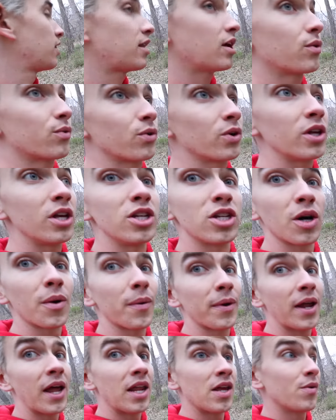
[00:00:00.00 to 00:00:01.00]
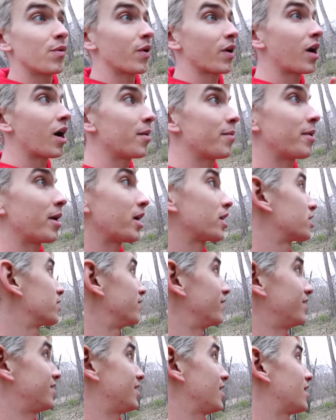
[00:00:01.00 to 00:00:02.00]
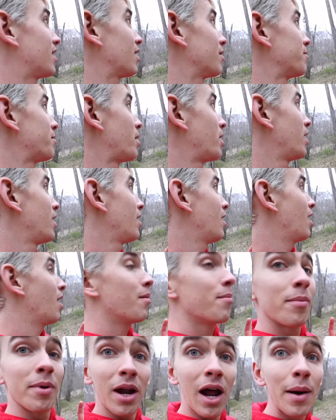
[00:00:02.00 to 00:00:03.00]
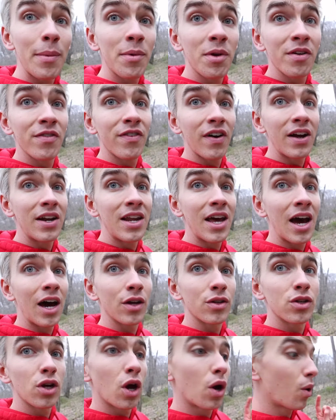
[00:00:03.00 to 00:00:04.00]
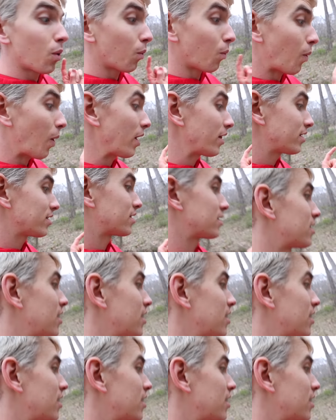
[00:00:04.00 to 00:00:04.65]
They really don't want anyone coming to visit them. But I'm gonna find out why this